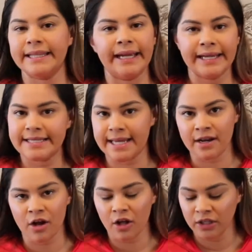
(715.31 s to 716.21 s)
Like I said,
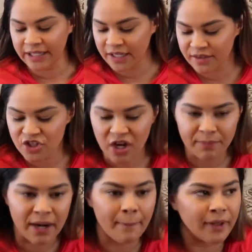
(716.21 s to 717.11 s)
I'll link the shop
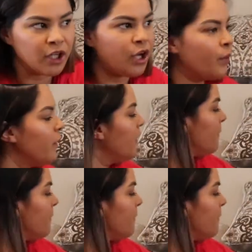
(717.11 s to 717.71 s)
down below.